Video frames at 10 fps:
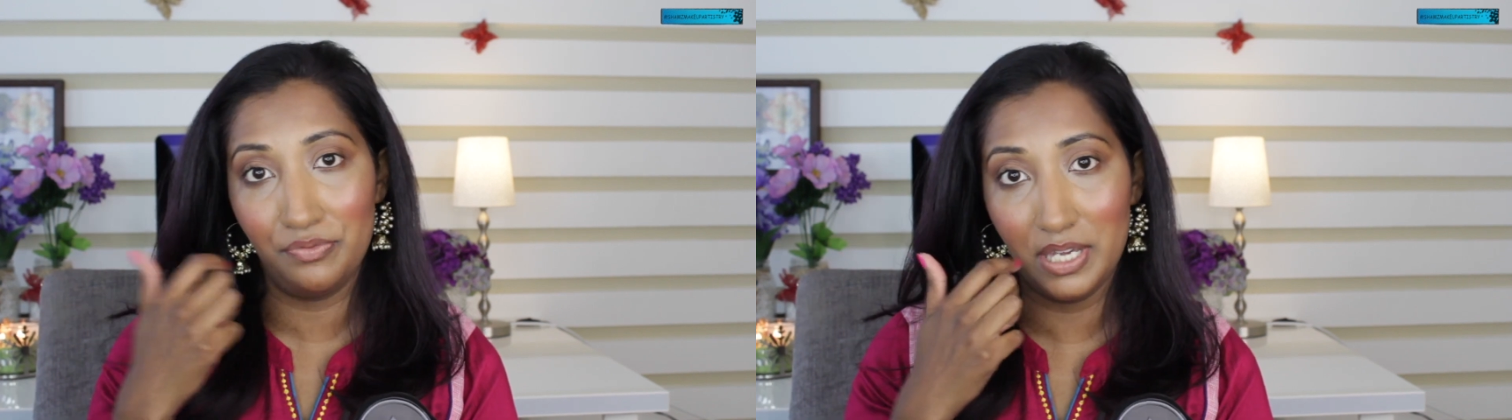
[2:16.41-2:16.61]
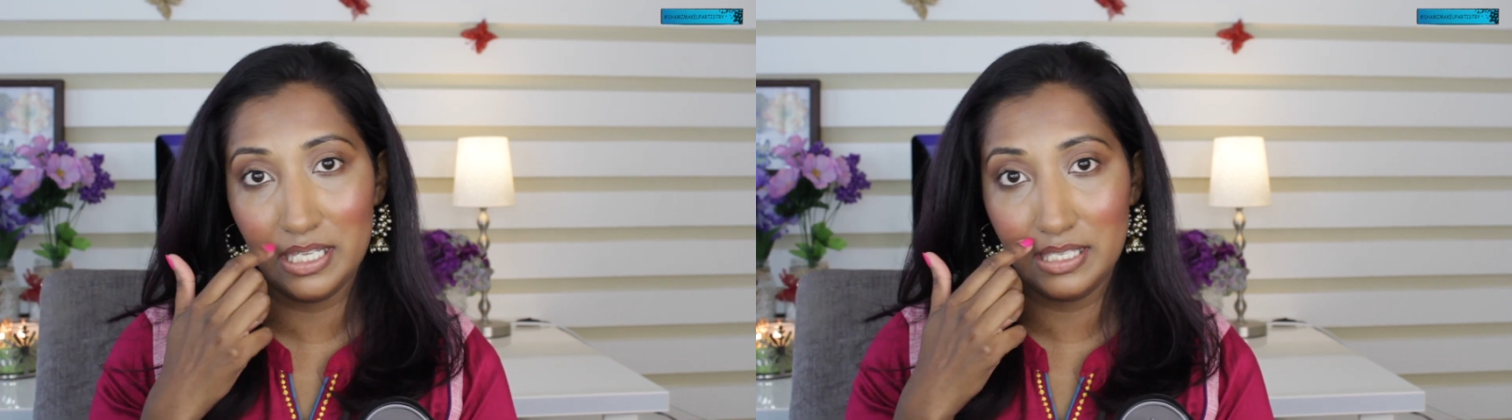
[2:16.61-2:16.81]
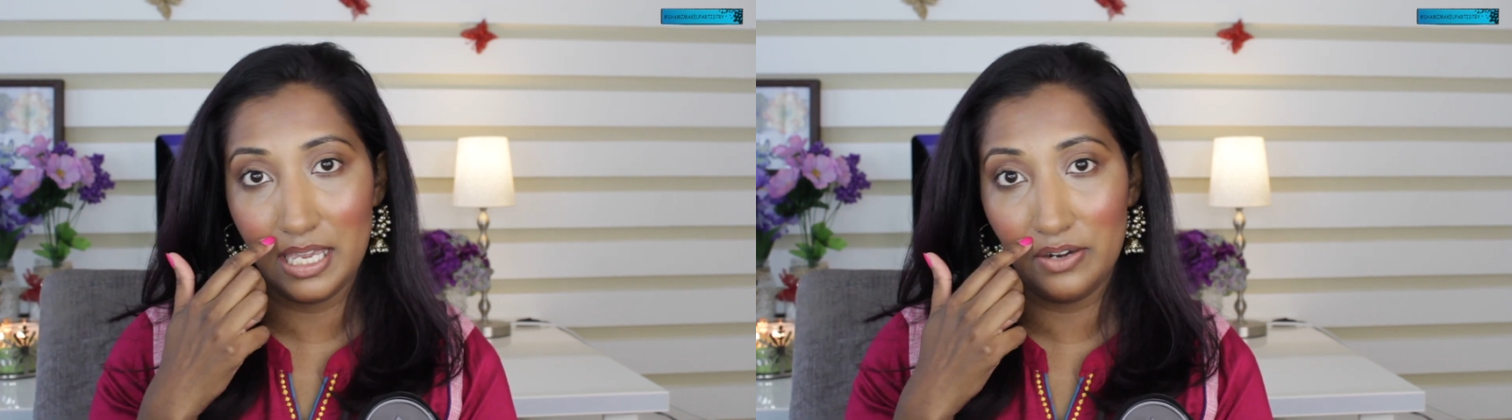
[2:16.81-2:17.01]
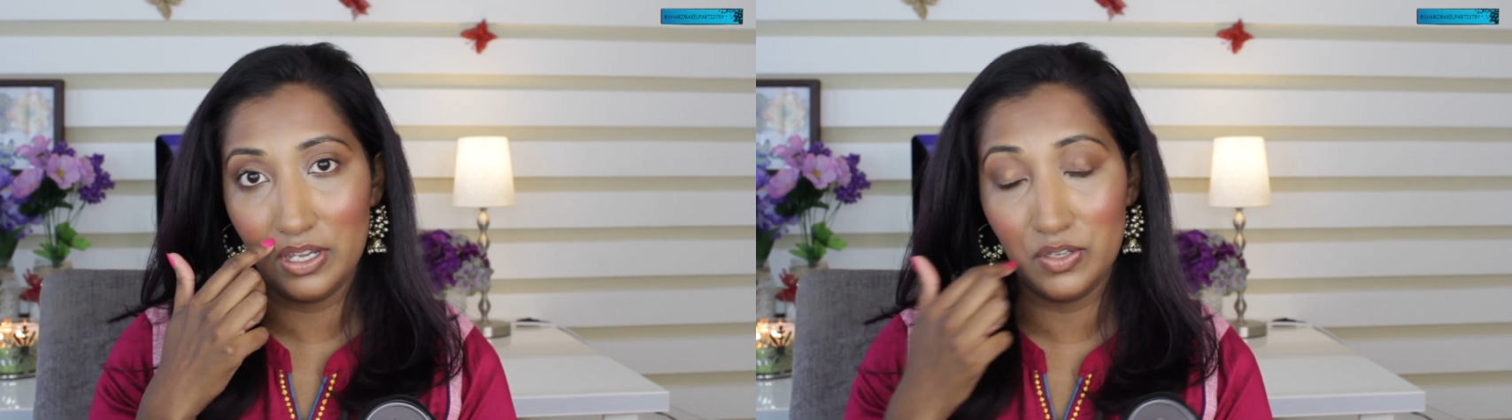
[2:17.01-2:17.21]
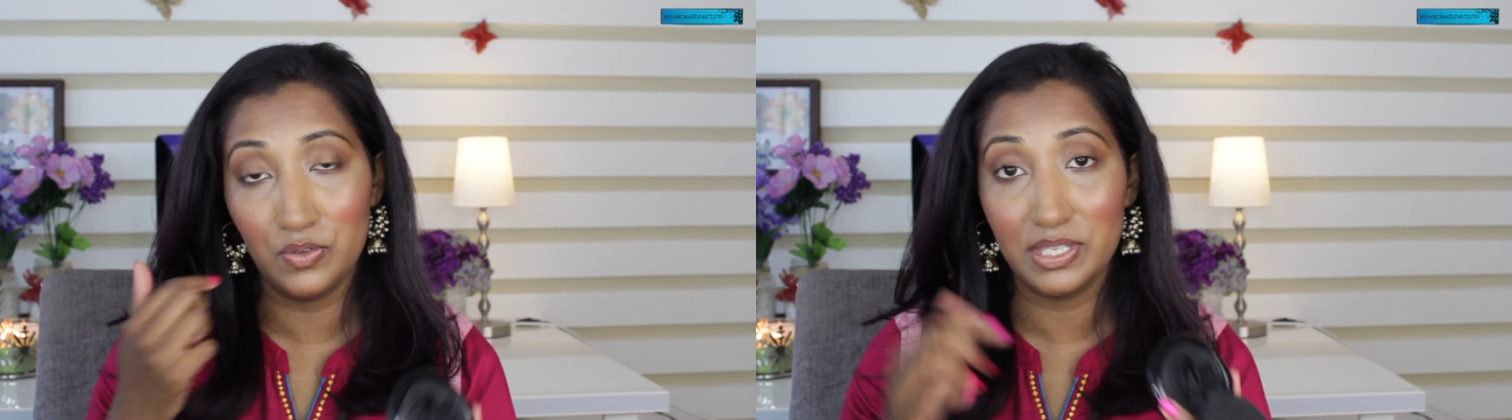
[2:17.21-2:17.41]
face
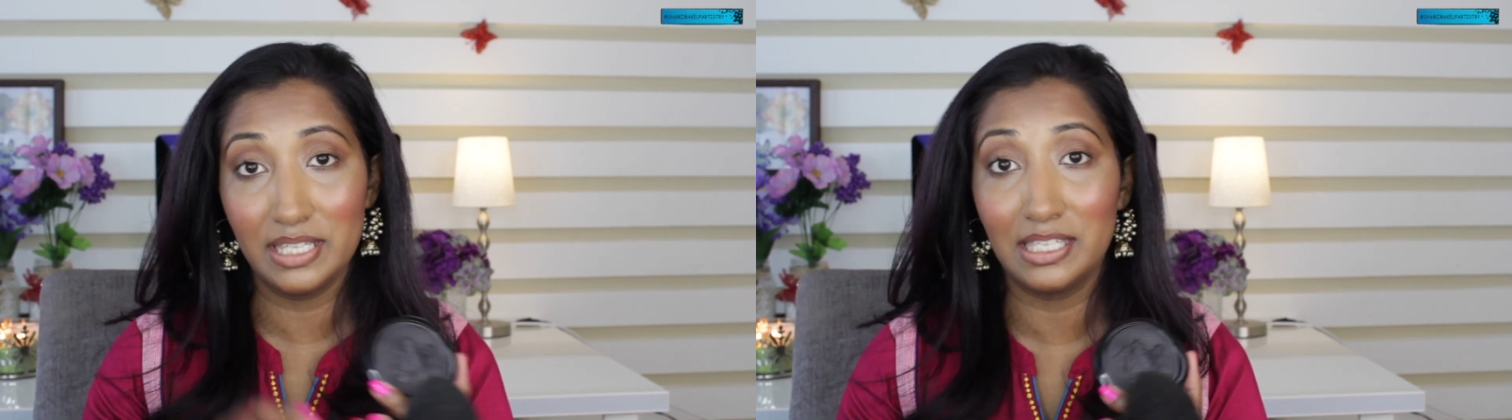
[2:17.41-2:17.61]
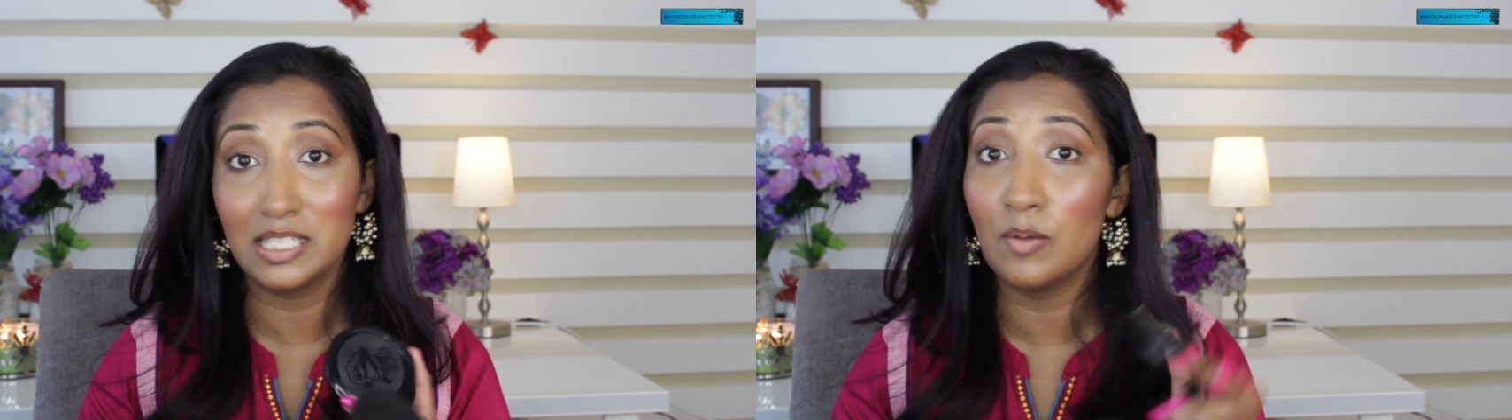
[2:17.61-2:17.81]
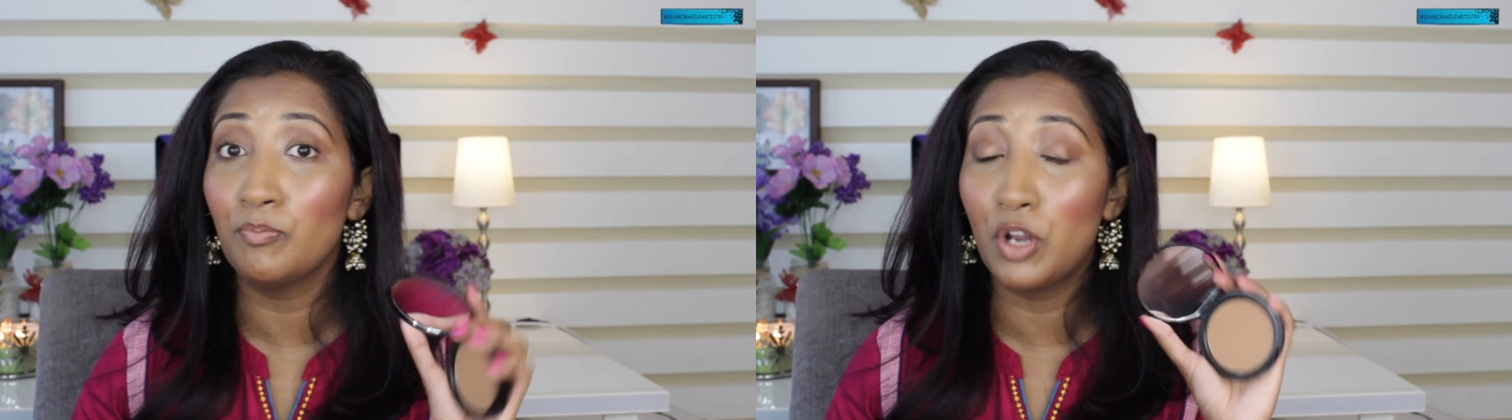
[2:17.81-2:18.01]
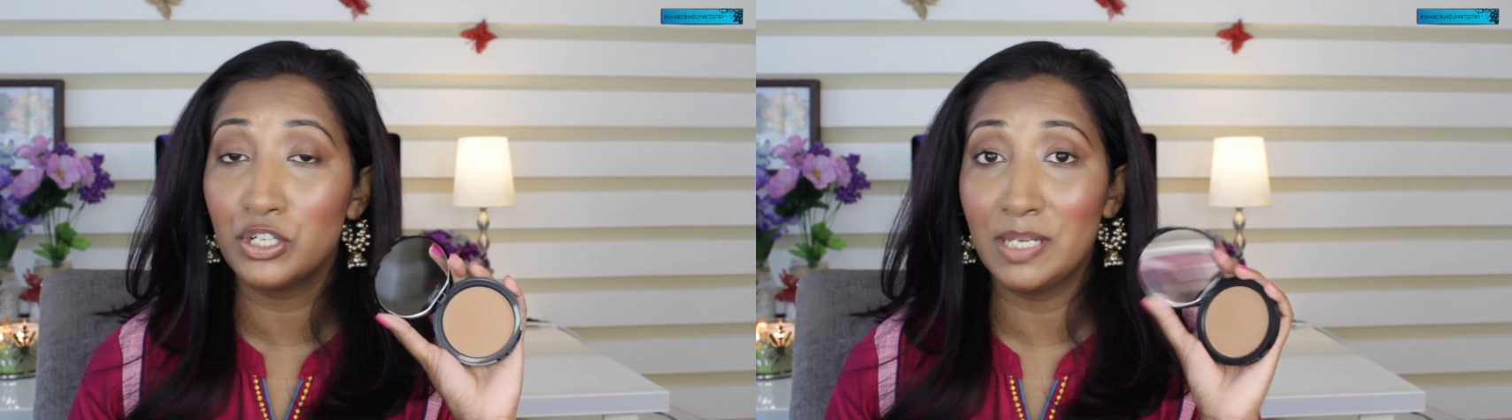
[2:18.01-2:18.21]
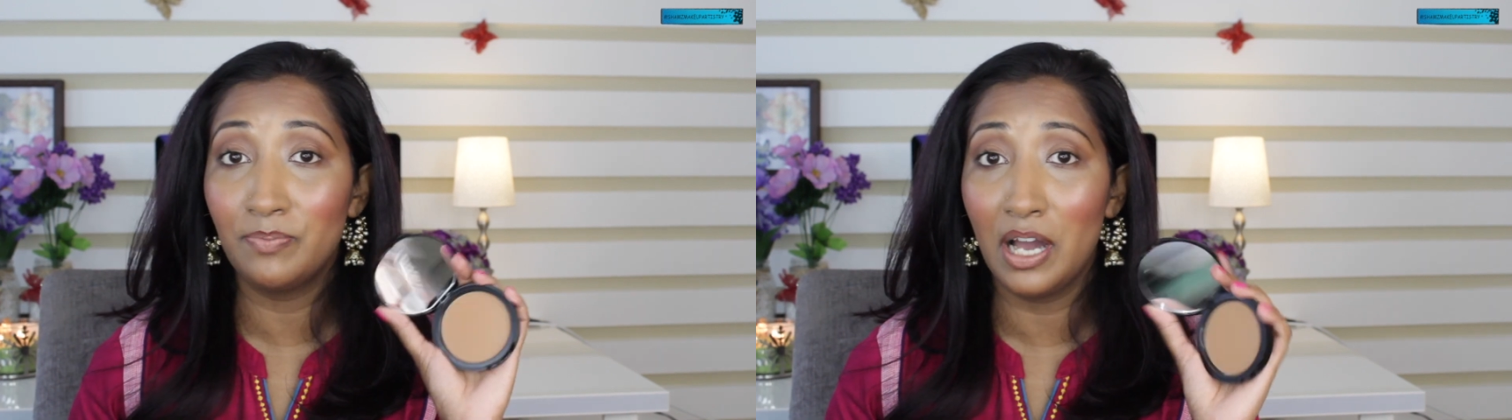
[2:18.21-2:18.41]
area using this
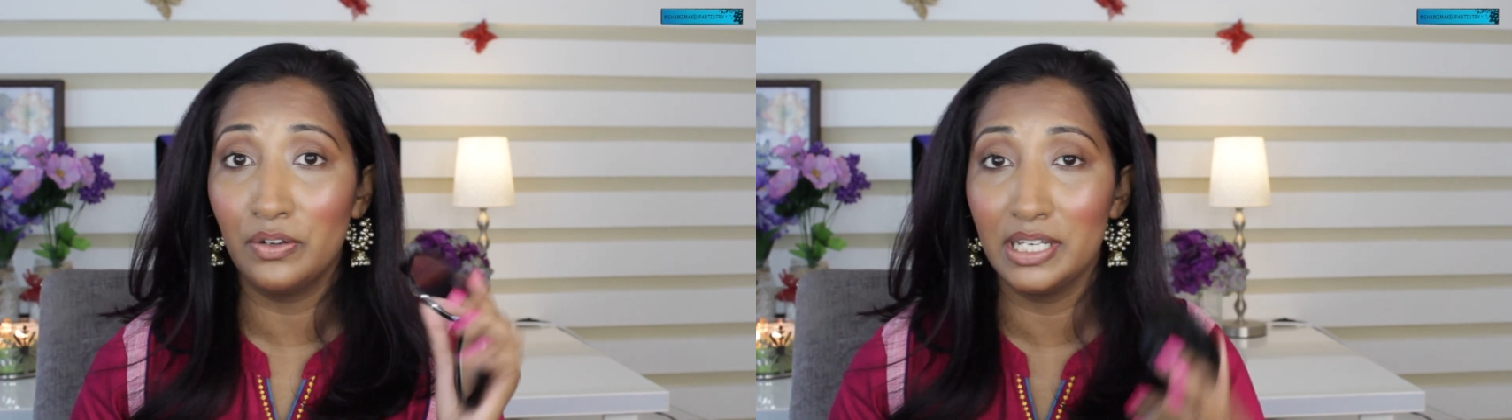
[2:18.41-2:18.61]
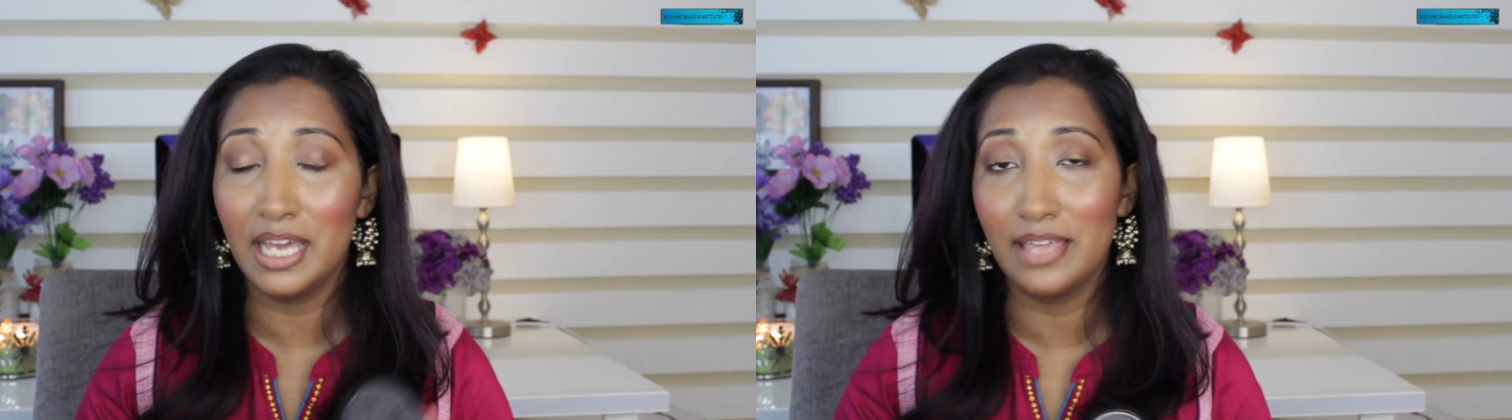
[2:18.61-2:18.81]
blotting powder.